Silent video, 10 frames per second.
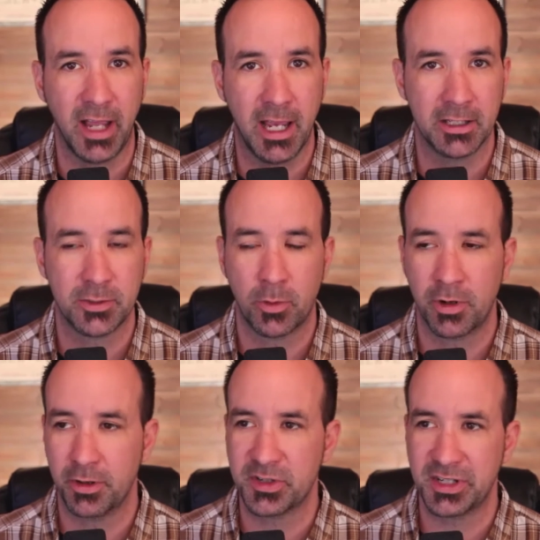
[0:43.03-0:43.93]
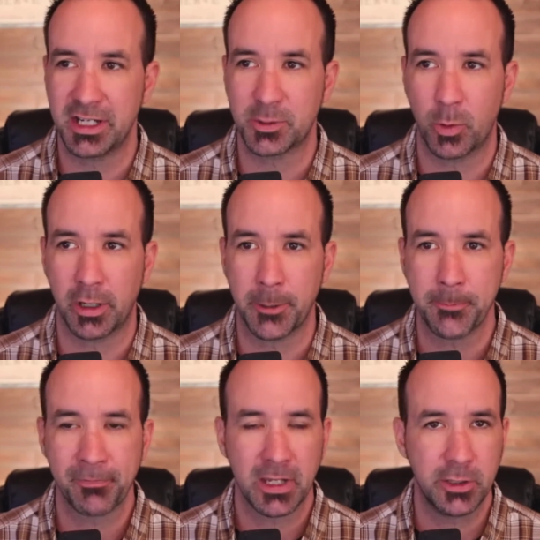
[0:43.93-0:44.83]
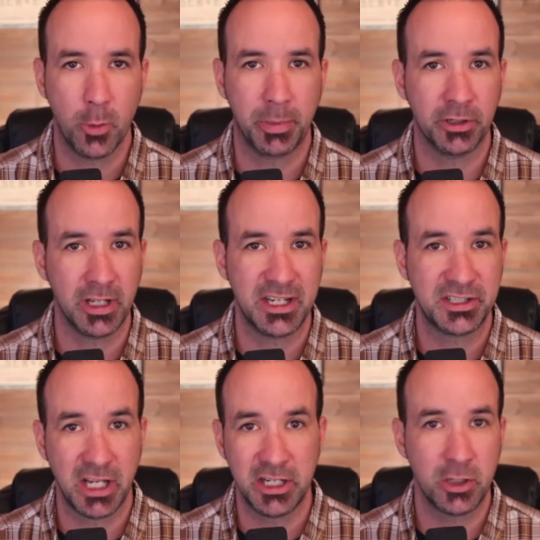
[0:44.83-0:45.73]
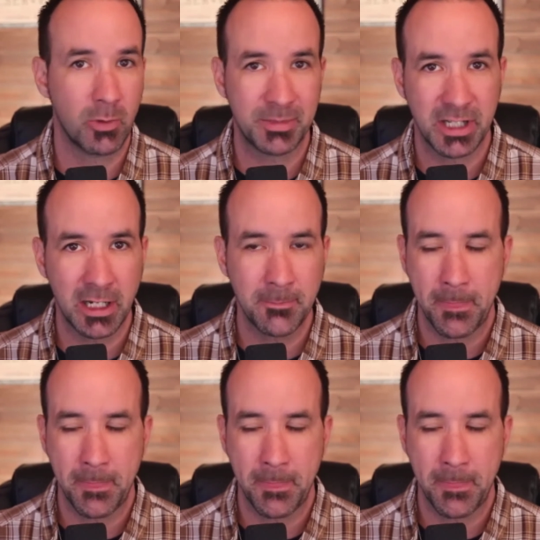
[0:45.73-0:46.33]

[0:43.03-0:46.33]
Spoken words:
and it's one of those things where you built a staging website,